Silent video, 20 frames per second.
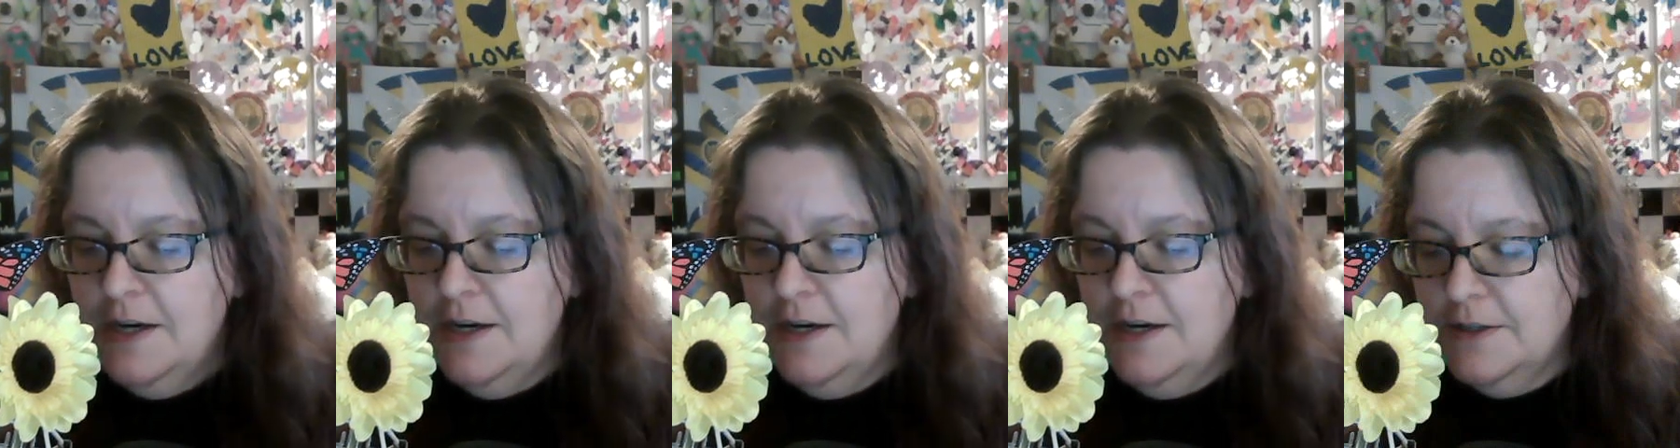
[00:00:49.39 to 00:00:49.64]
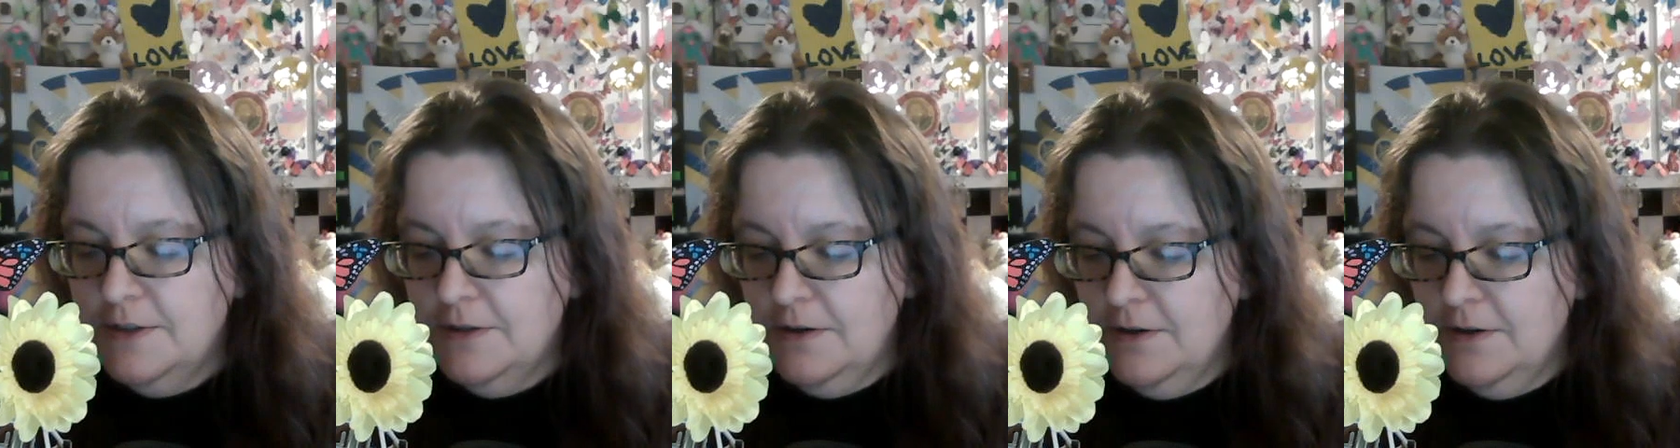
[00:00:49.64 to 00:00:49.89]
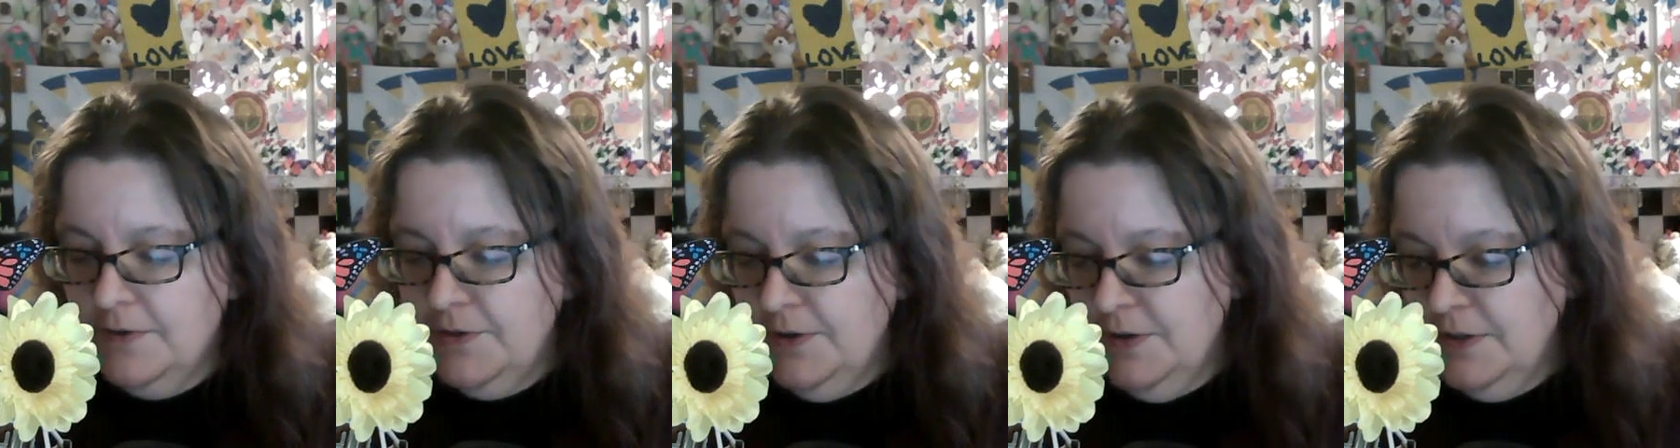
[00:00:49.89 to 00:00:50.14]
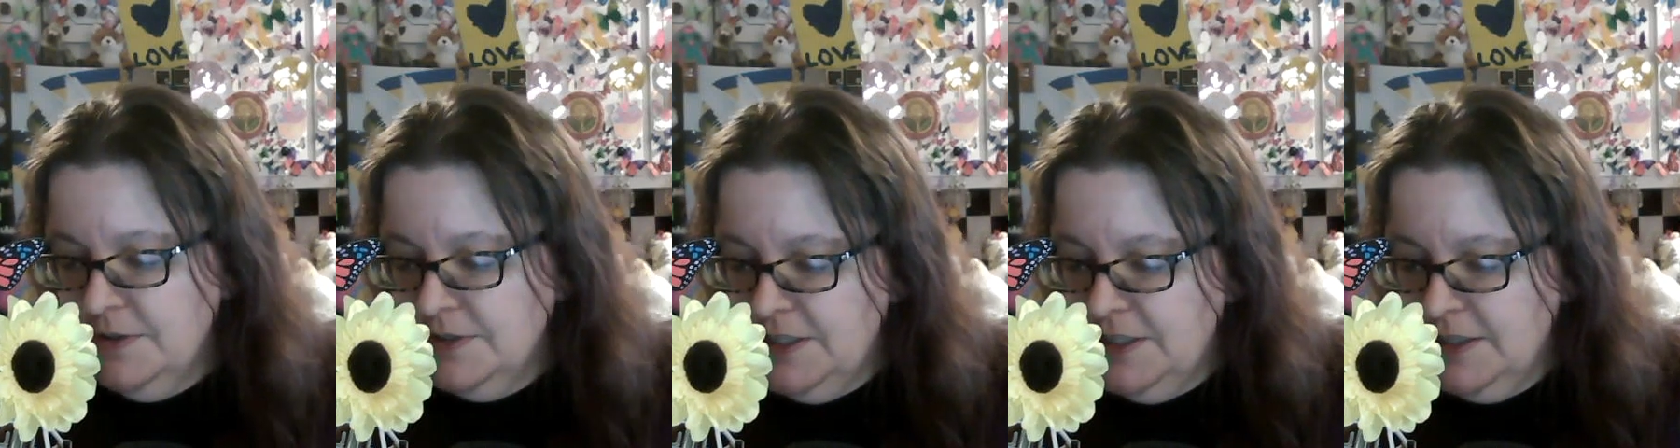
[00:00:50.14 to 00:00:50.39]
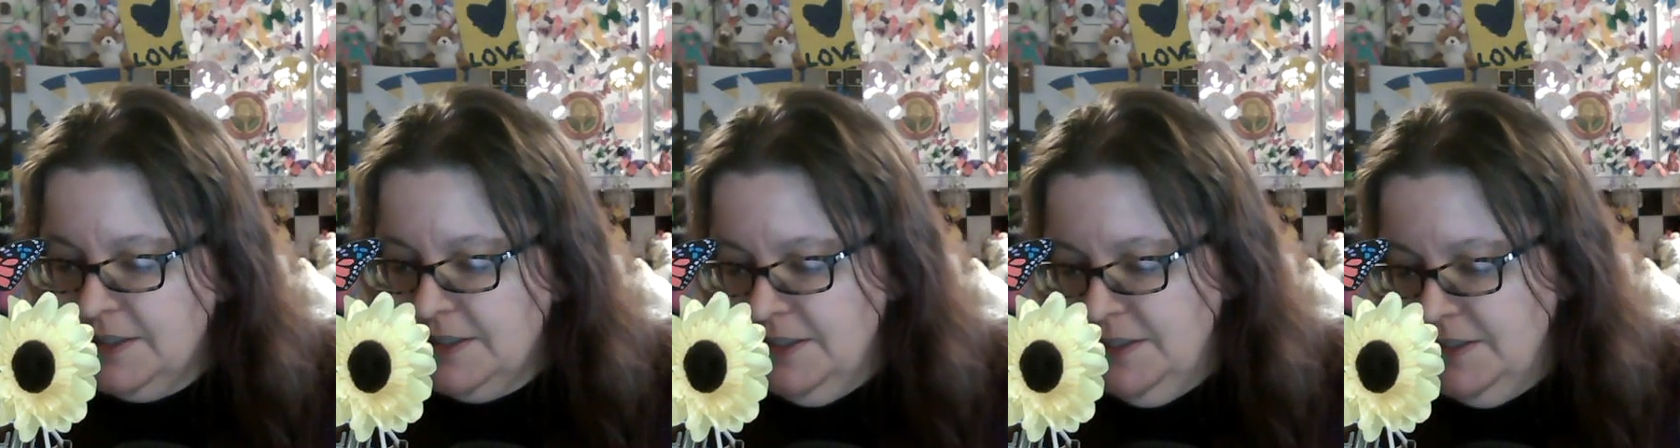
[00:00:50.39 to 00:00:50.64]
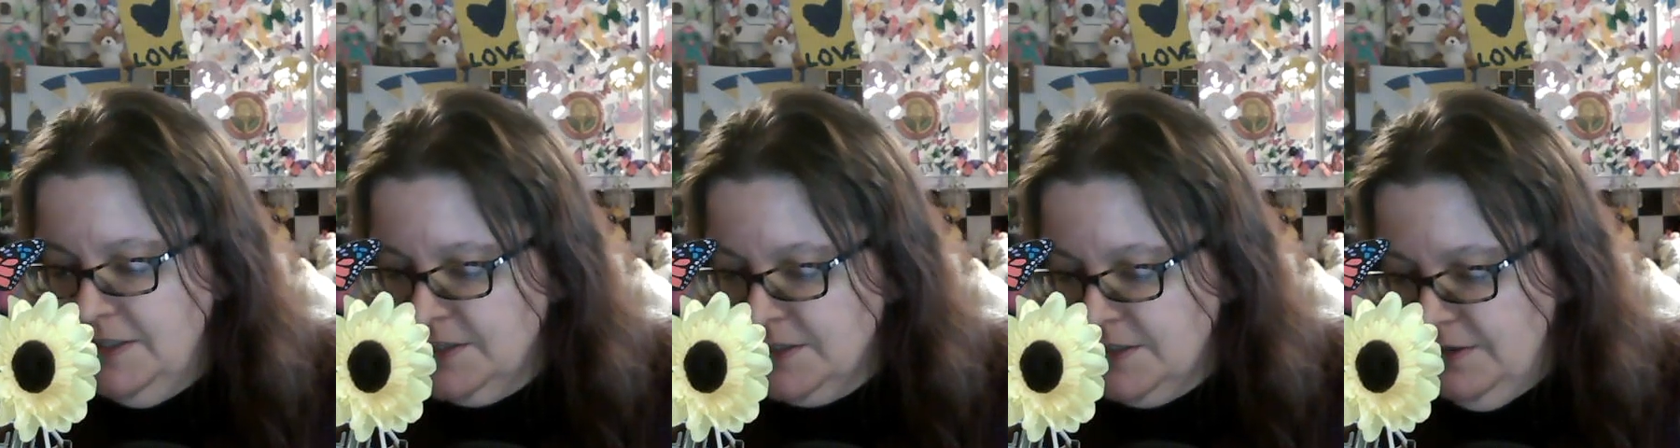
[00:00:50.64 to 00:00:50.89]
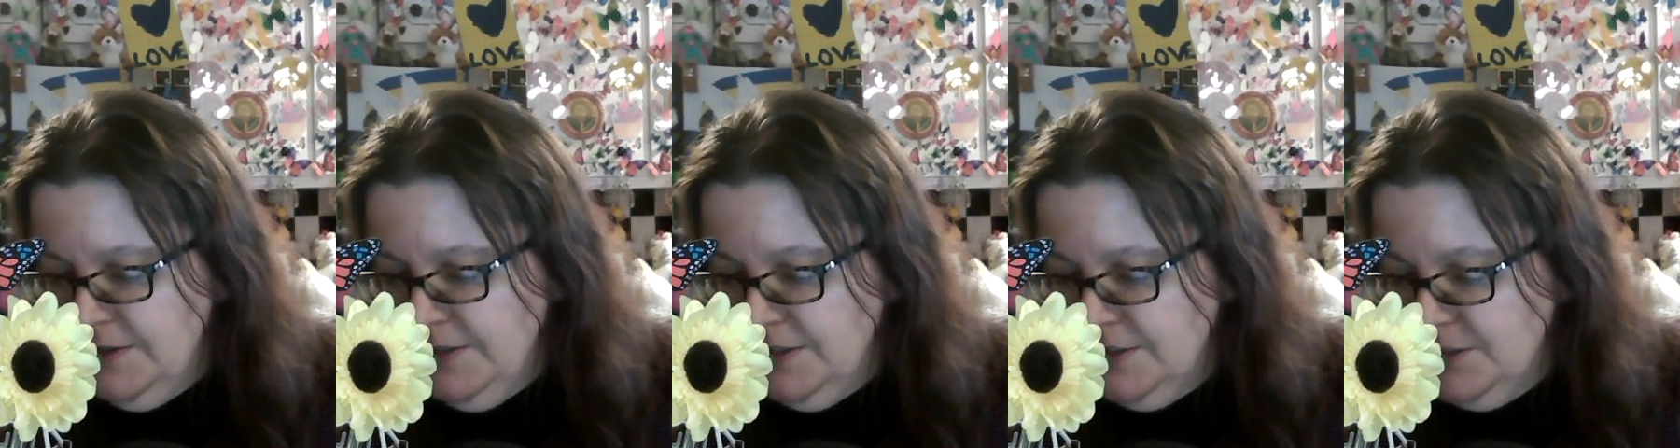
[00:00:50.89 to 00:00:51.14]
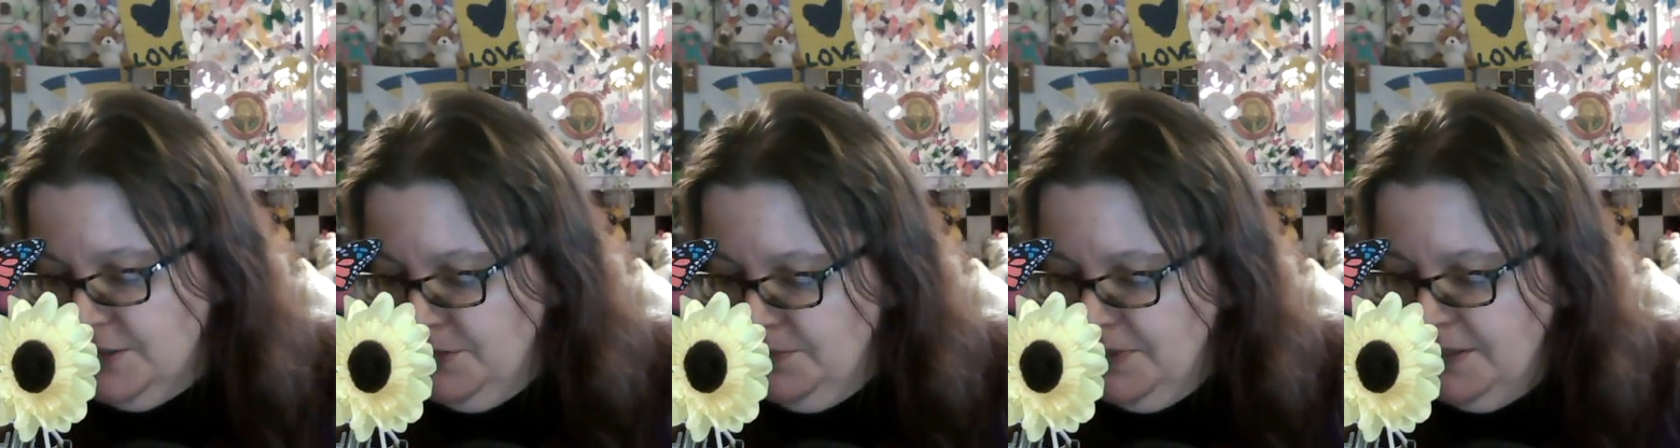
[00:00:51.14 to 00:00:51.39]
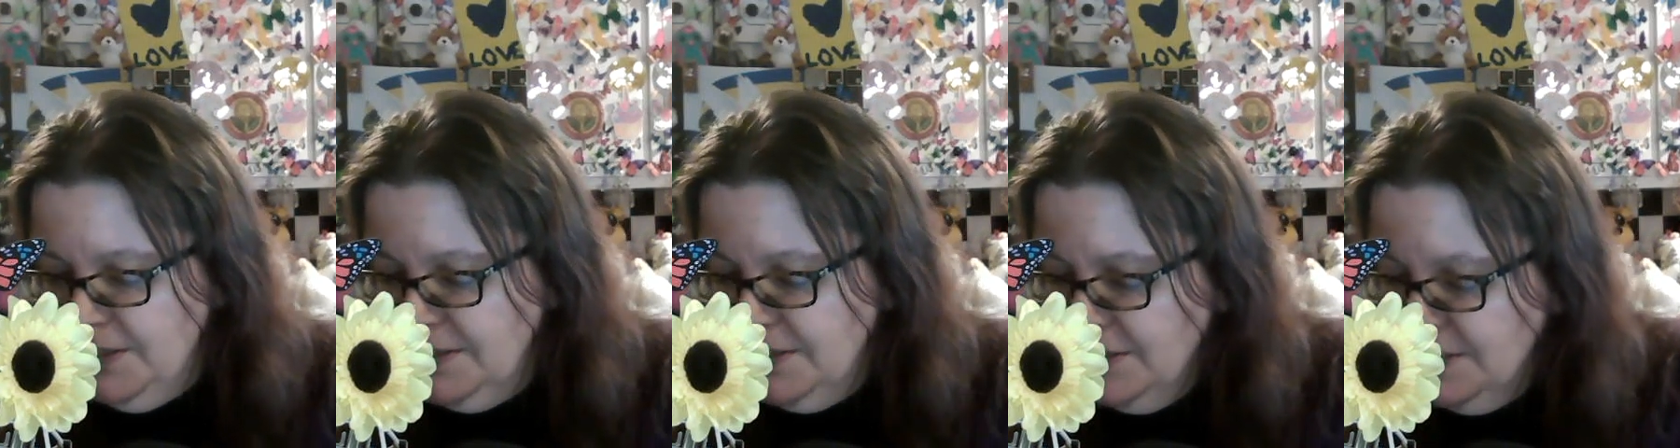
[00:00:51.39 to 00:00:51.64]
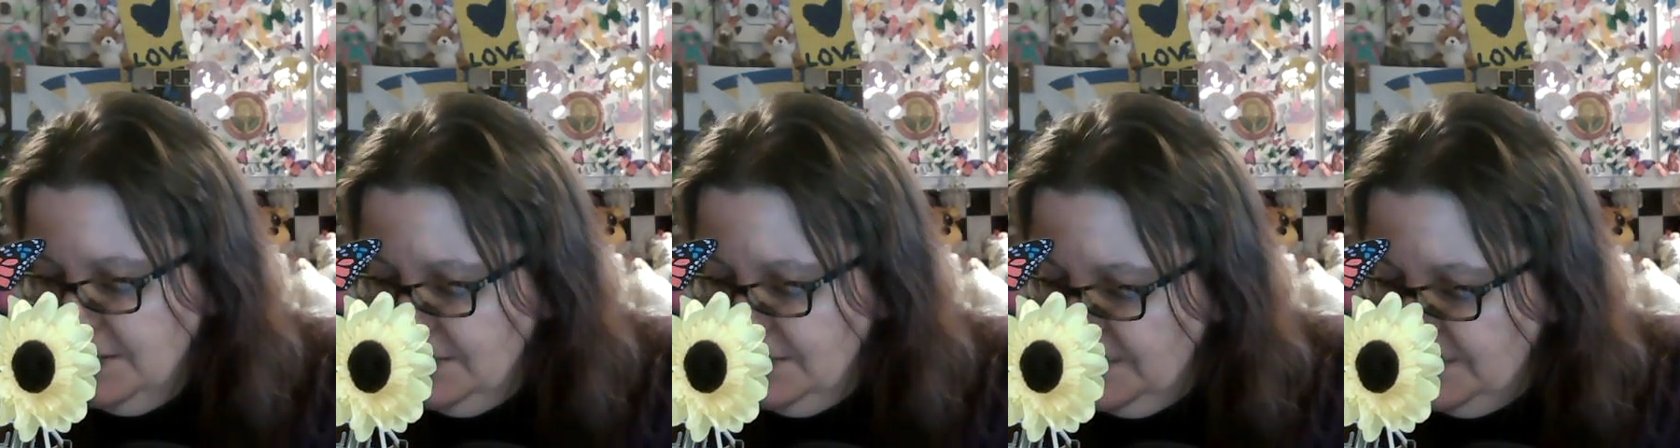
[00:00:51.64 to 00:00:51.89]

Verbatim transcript: And our third deck is going to be,